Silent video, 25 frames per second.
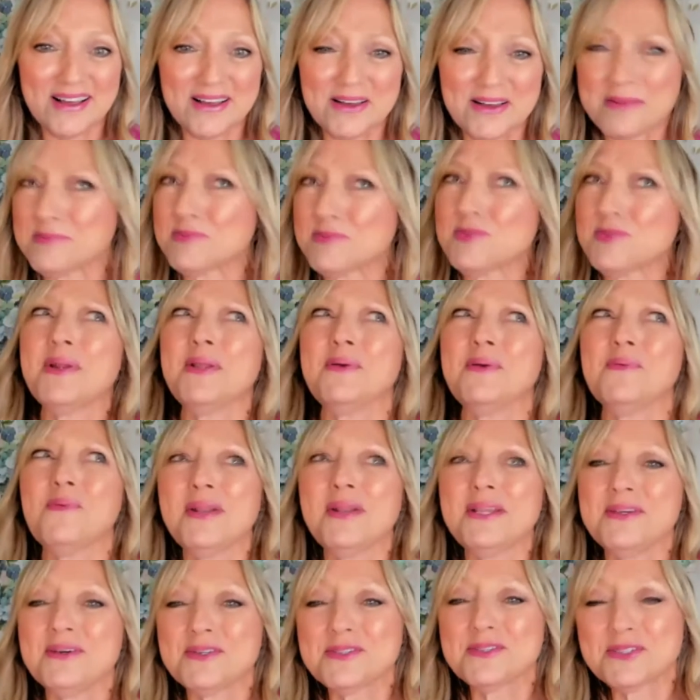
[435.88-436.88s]
21
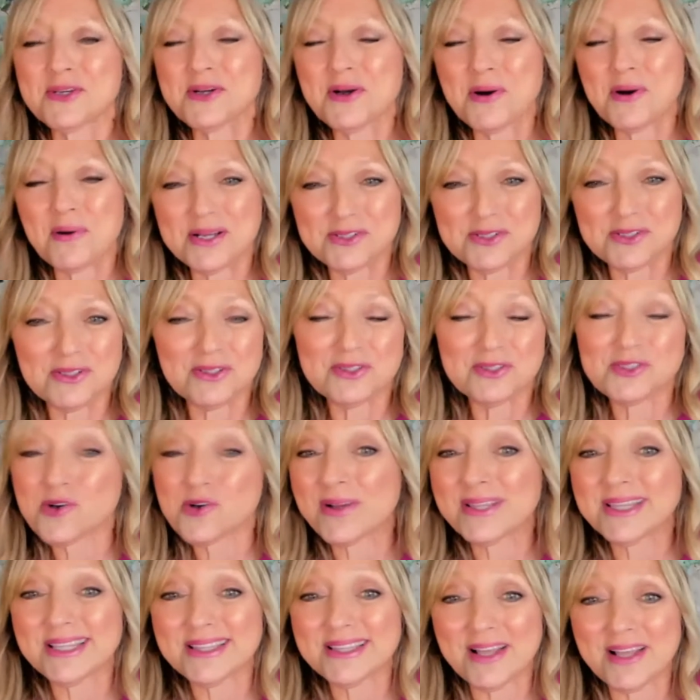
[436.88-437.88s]
years ago. I joined the
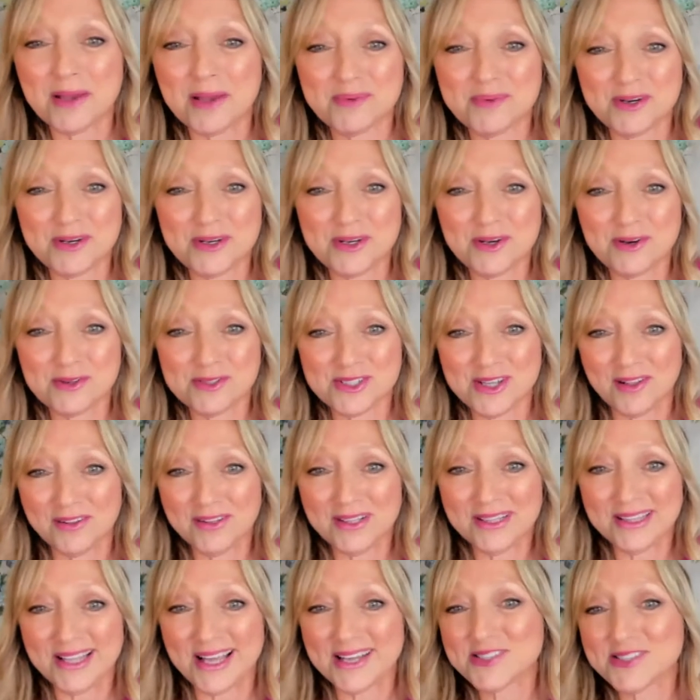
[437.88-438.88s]
Library Hotel
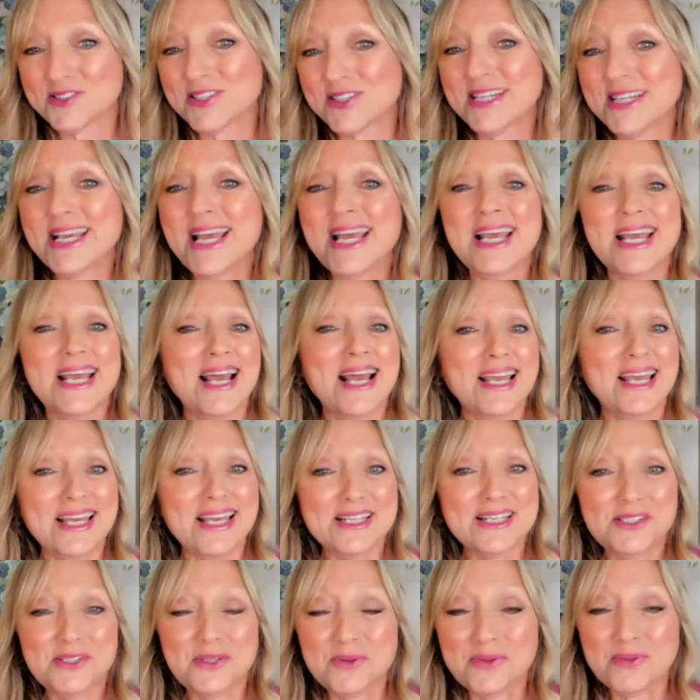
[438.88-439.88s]
Collection in
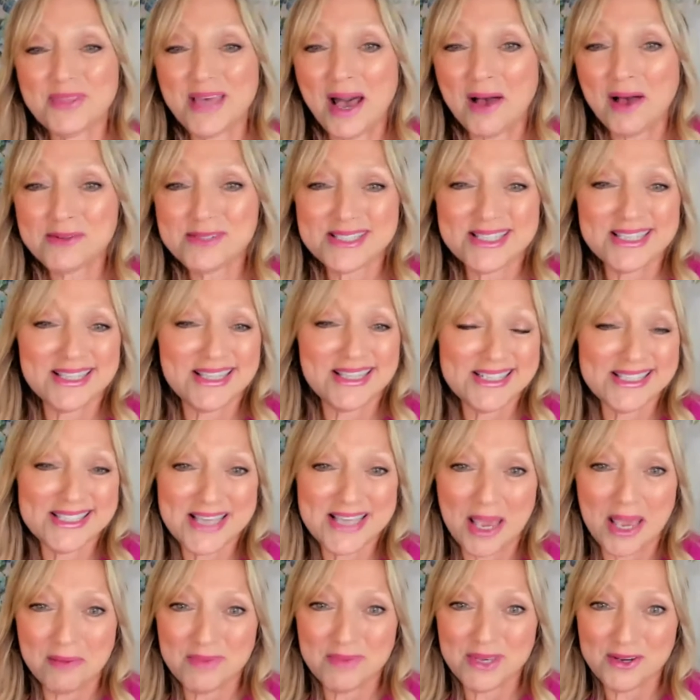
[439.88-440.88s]
2000, the same
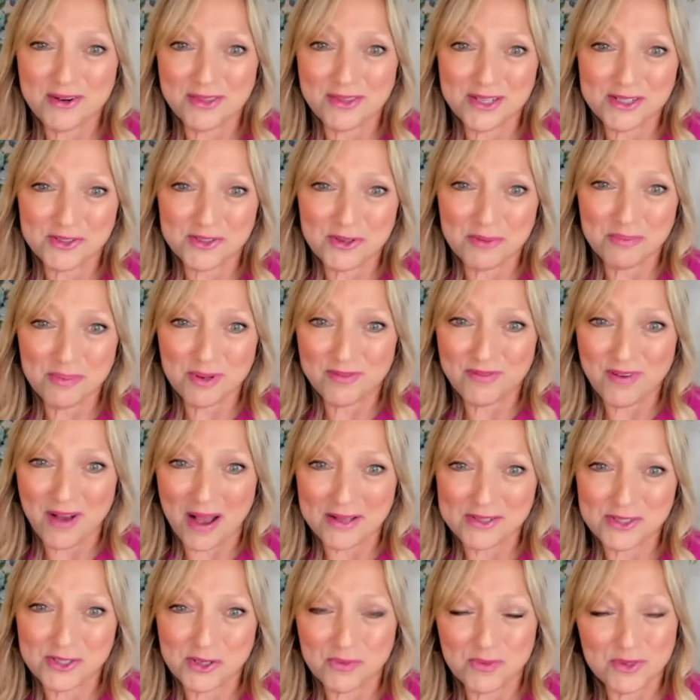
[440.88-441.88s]
year that
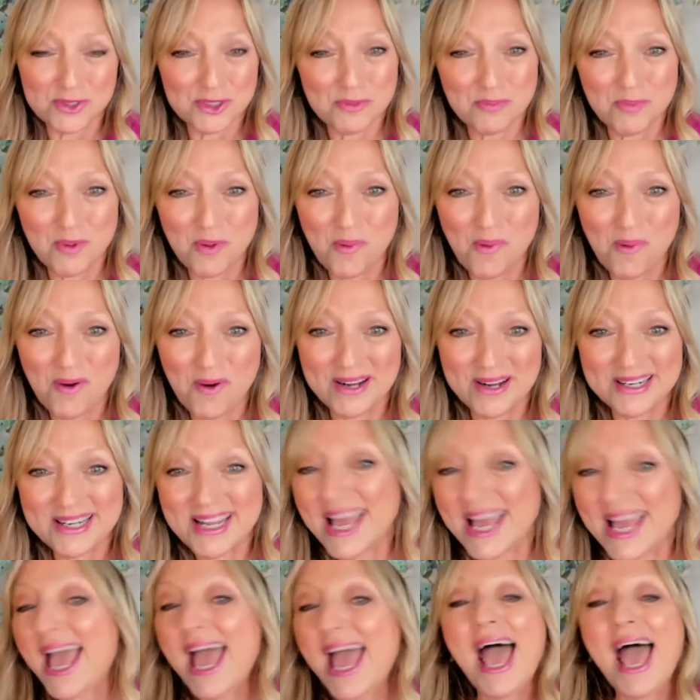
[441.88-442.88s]
TripAdvisor was born.
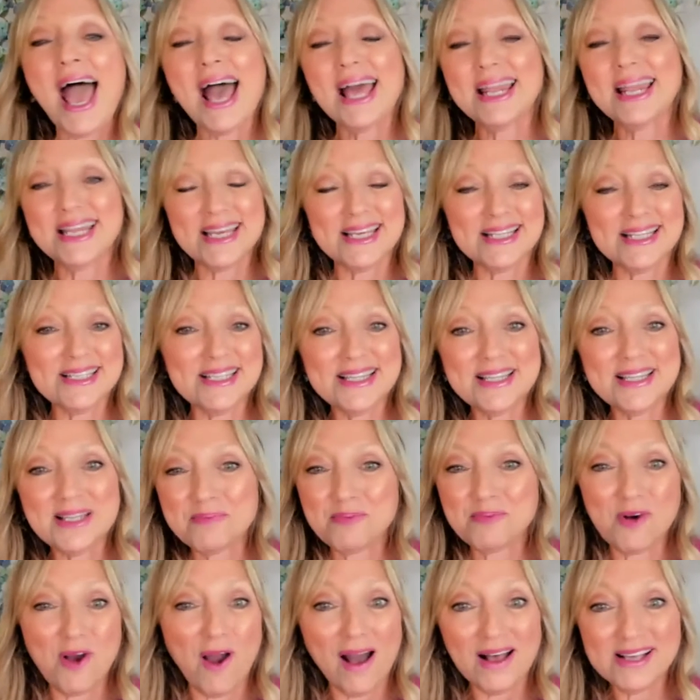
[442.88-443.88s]
And in the
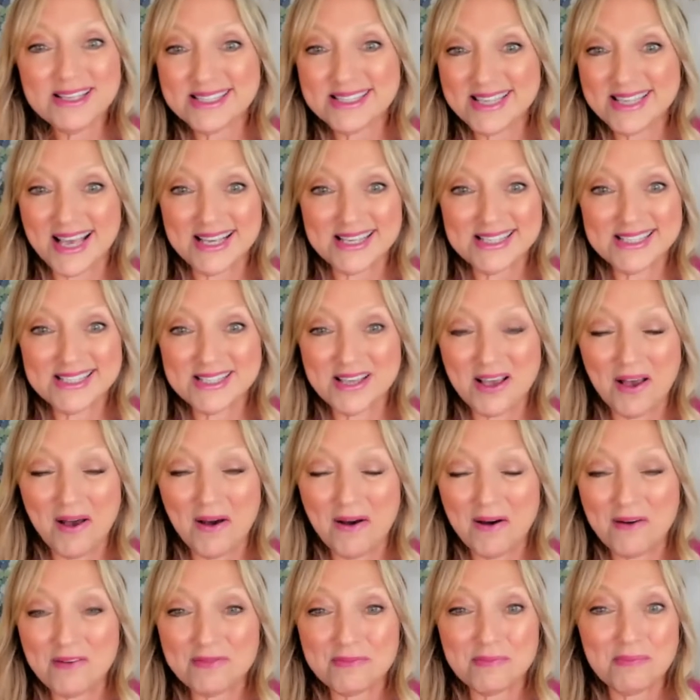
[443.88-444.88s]
process
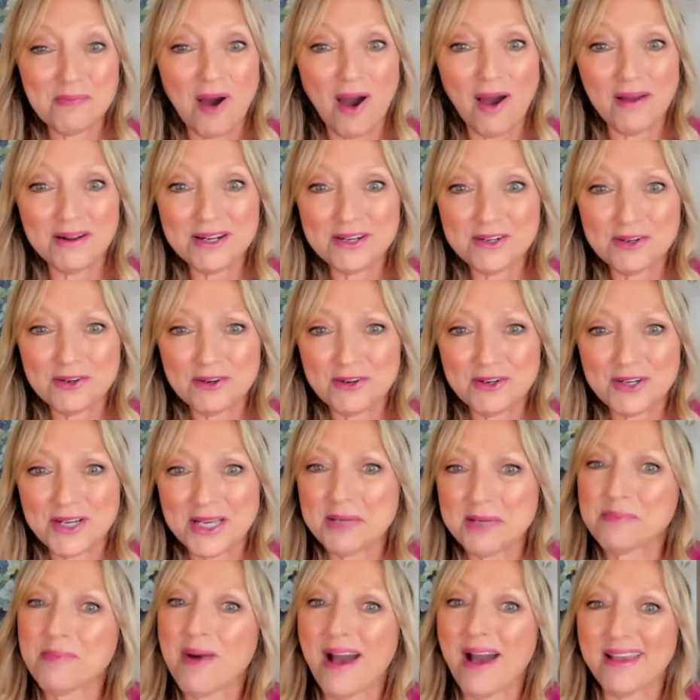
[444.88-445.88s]
of monitoring
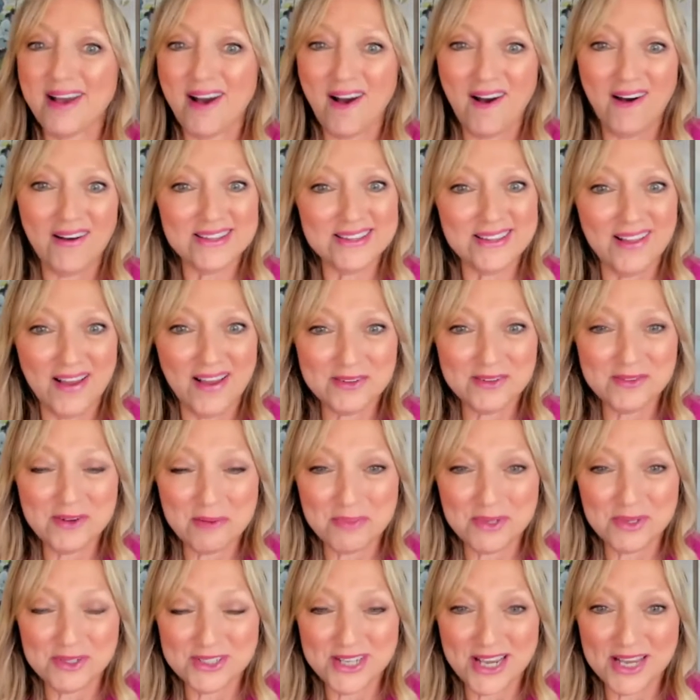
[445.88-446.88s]
my online
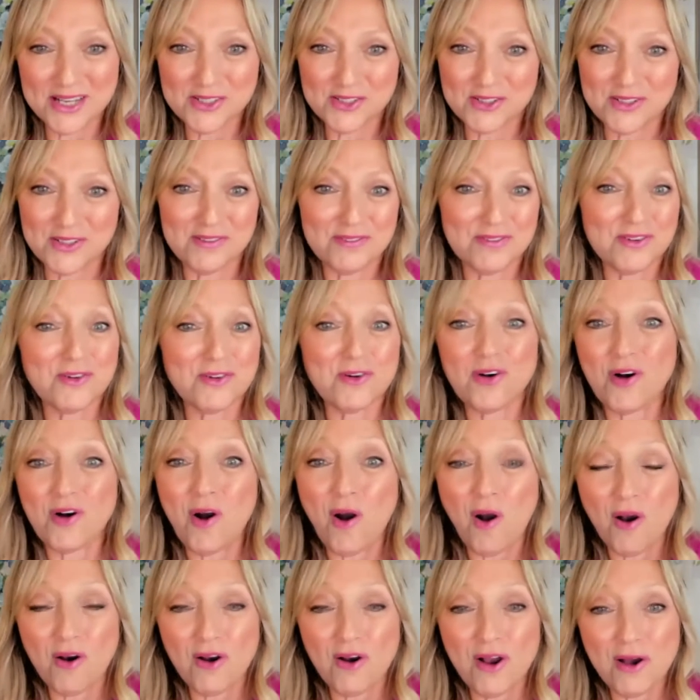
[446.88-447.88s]
reputation for
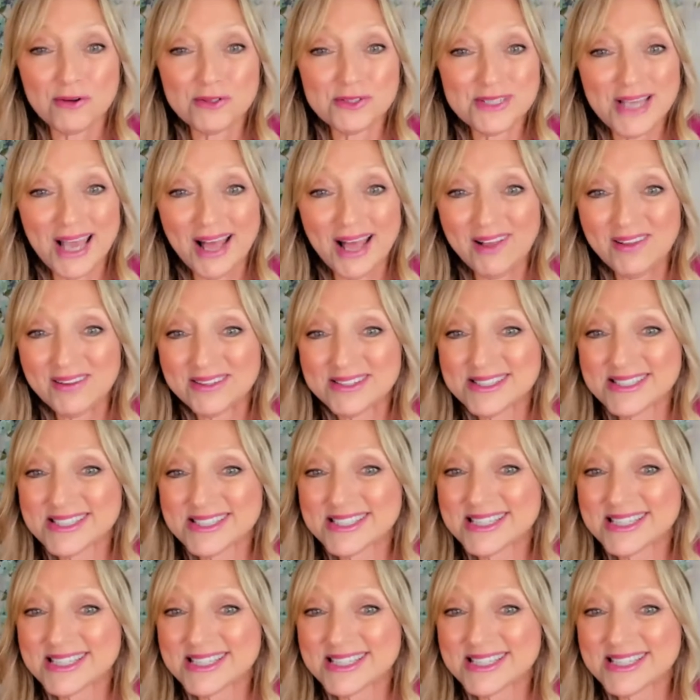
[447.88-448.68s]
our hotels,